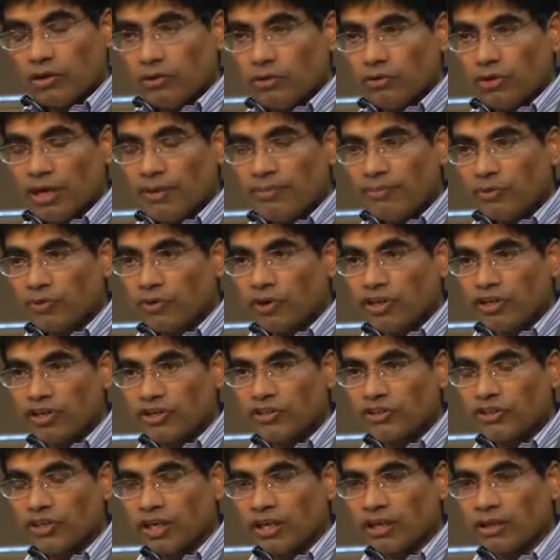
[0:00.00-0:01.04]
You have to
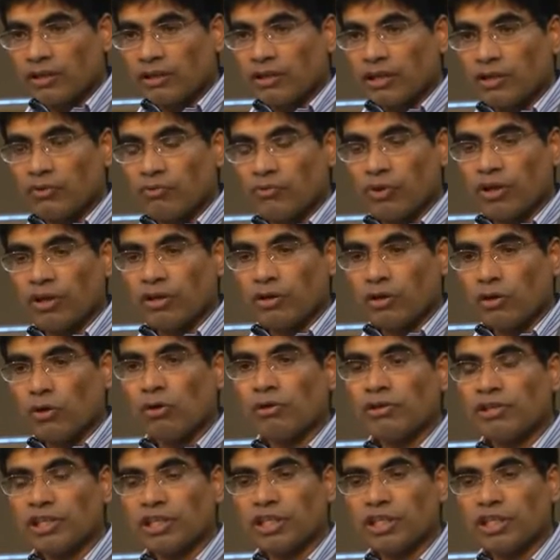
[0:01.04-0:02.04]
understand that when Old